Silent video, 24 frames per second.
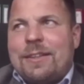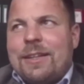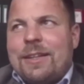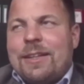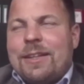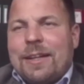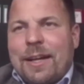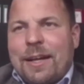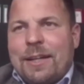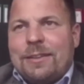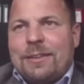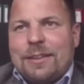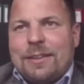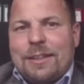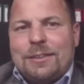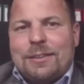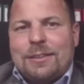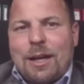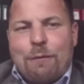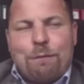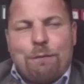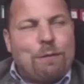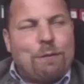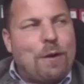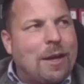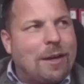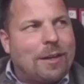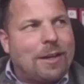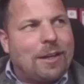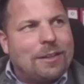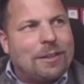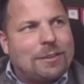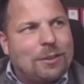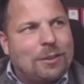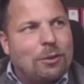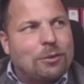And this, I think,
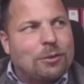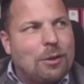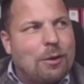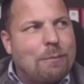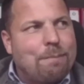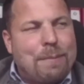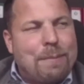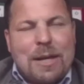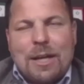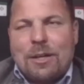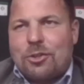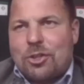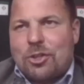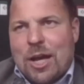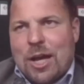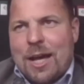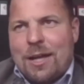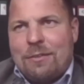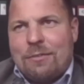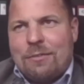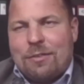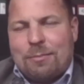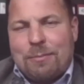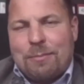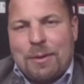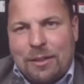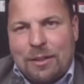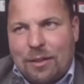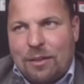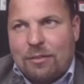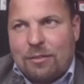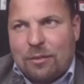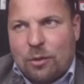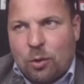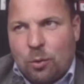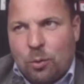is also a big chance with
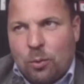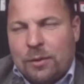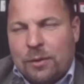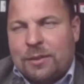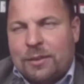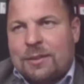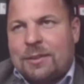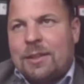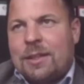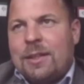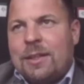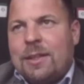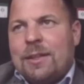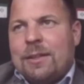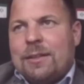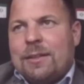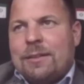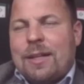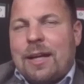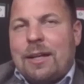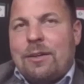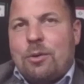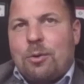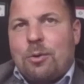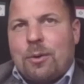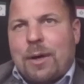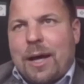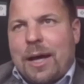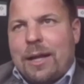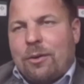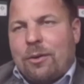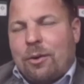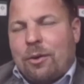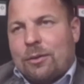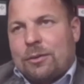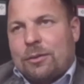these tools, that you get
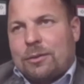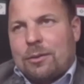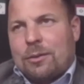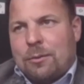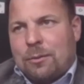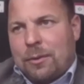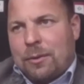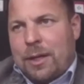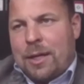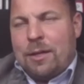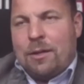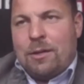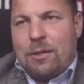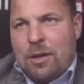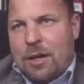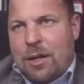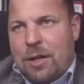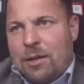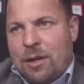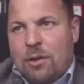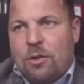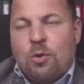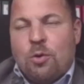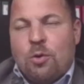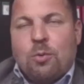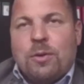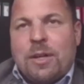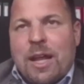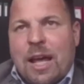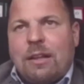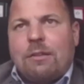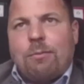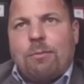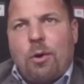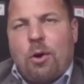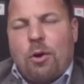also in a new
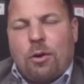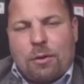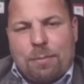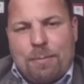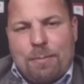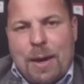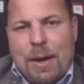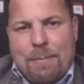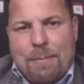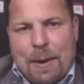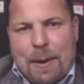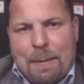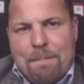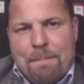network, maybe.